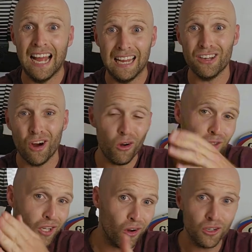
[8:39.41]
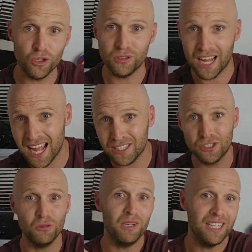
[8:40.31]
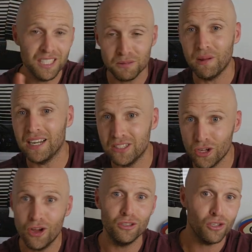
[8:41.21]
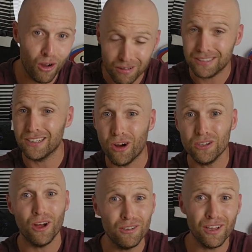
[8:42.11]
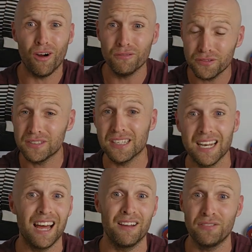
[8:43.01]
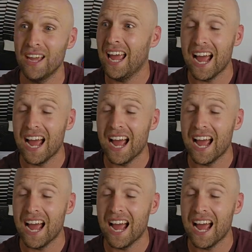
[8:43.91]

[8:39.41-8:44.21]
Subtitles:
and you're holding on, your dad's doing this many turns, you're holding on for dear life,